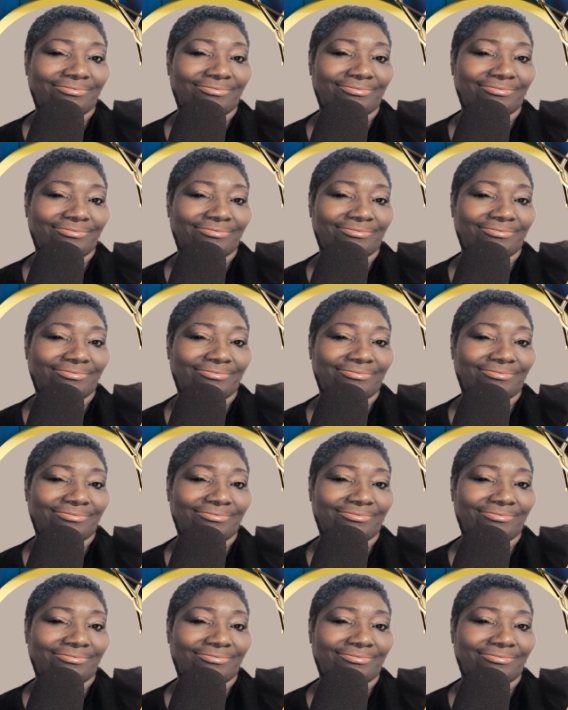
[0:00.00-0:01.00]

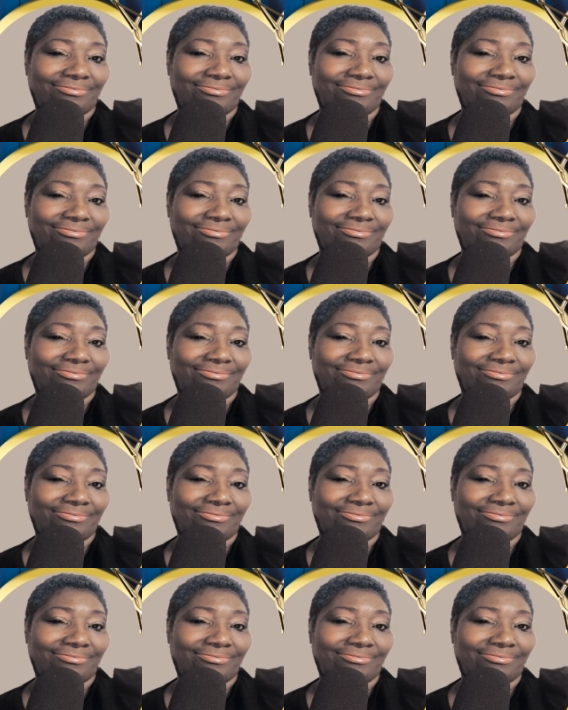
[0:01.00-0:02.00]

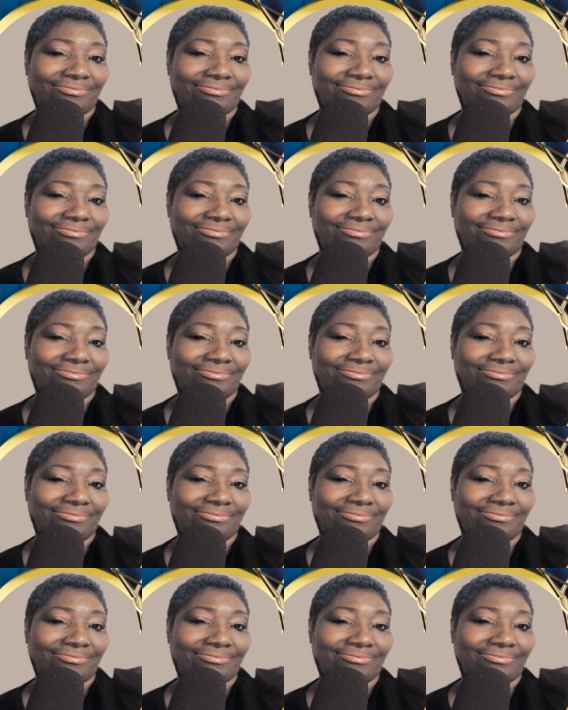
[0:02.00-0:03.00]

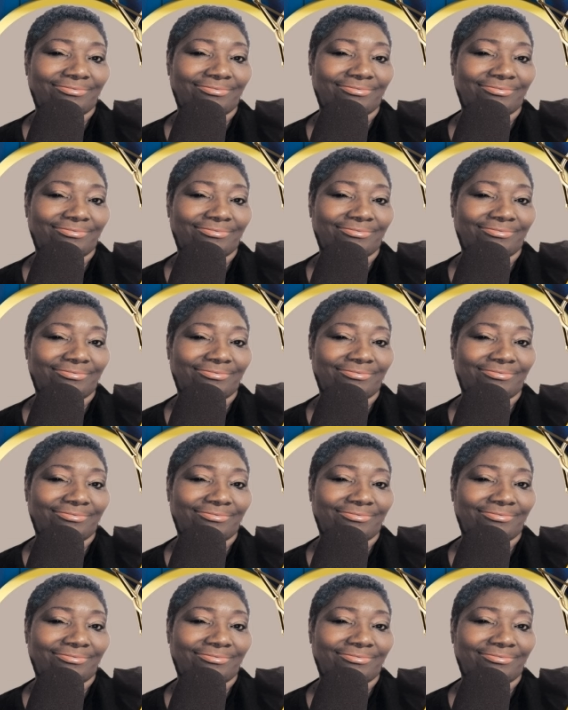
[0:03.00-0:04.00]

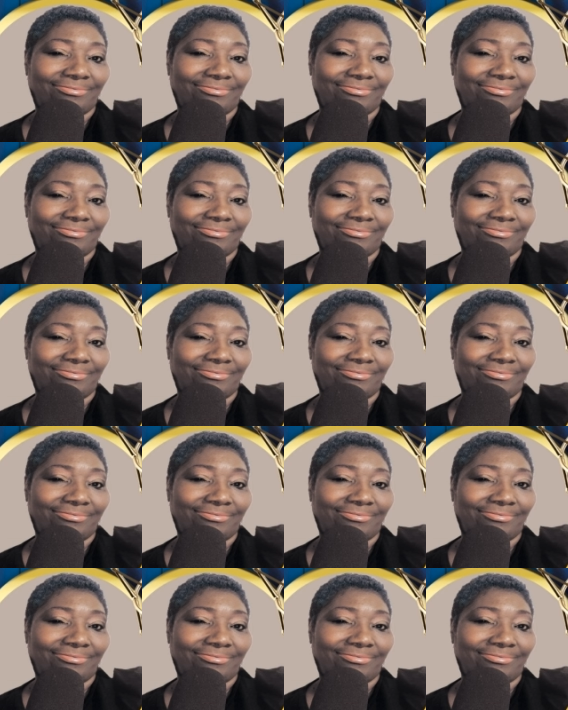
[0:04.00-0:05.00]

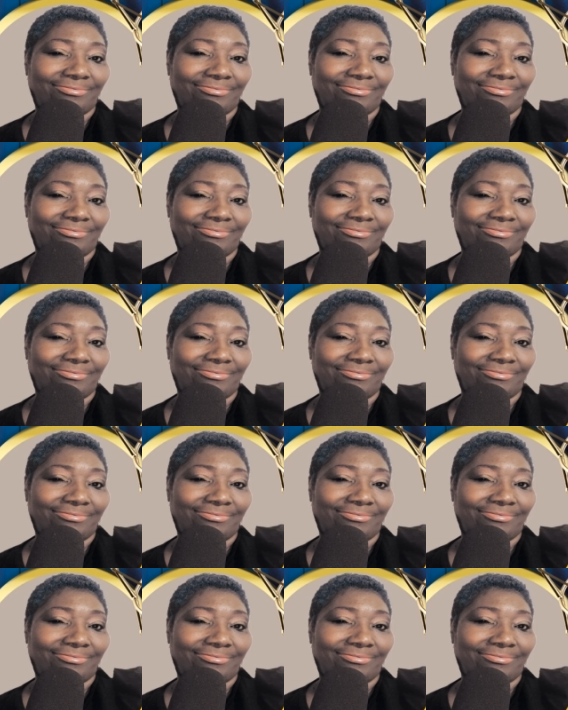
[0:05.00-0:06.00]

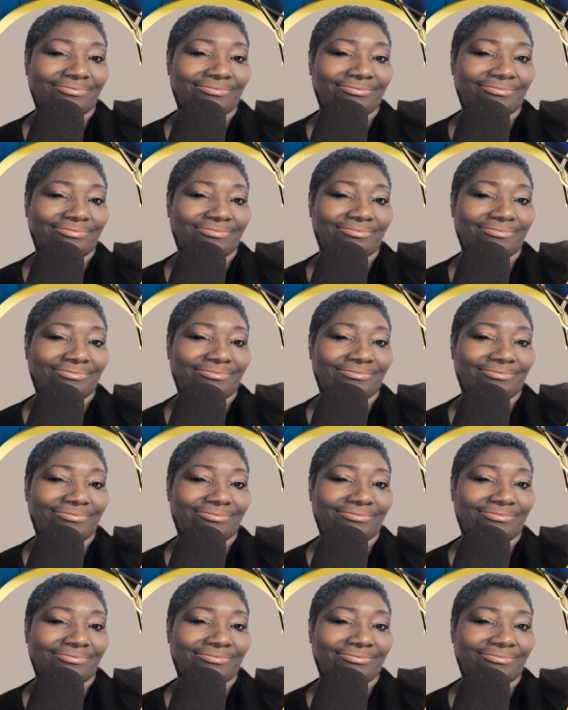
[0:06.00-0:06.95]
(no lip movement)